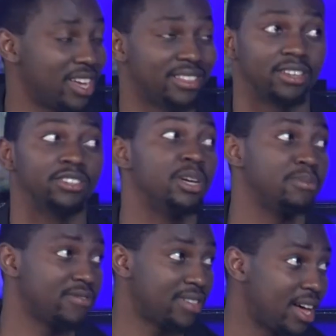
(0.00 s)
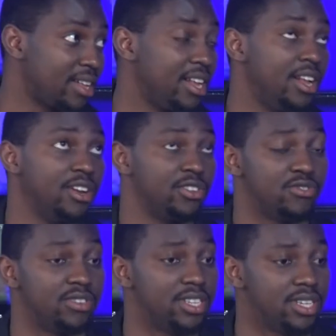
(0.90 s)
And then on top of that, you
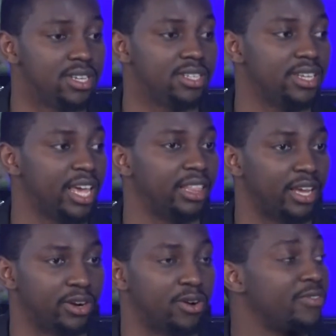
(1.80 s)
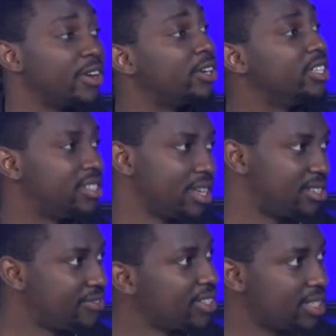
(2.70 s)
need a layer of early stage
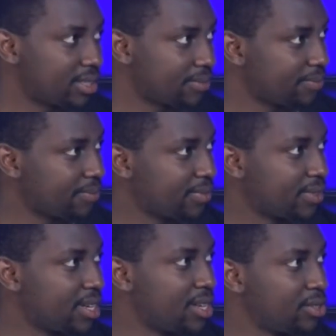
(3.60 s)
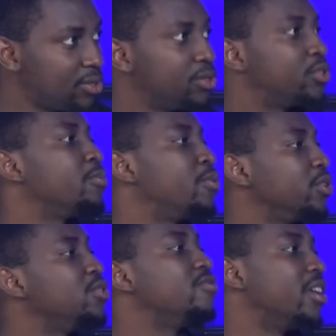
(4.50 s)
funding to support
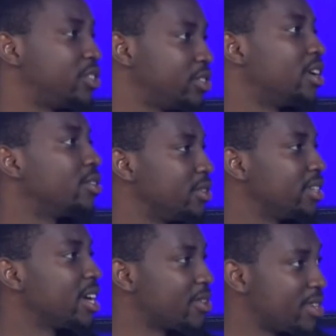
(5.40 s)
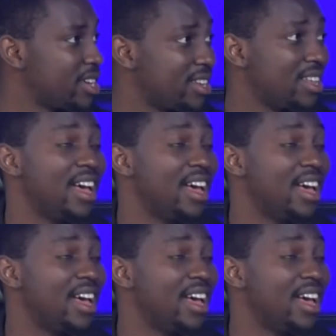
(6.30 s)
new ventures that are going to get mm-hmm. created.